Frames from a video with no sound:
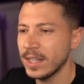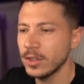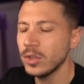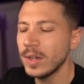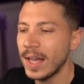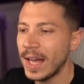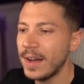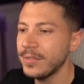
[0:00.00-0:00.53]
I don't
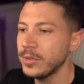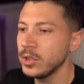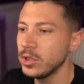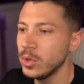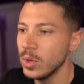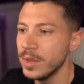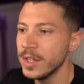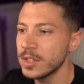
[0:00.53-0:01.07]
have to
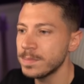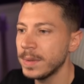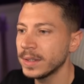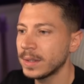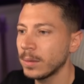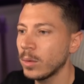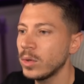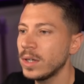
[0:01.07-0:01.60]
do this, but
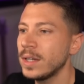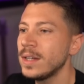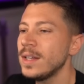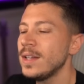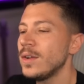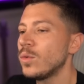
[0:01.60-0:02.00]
I'm gonna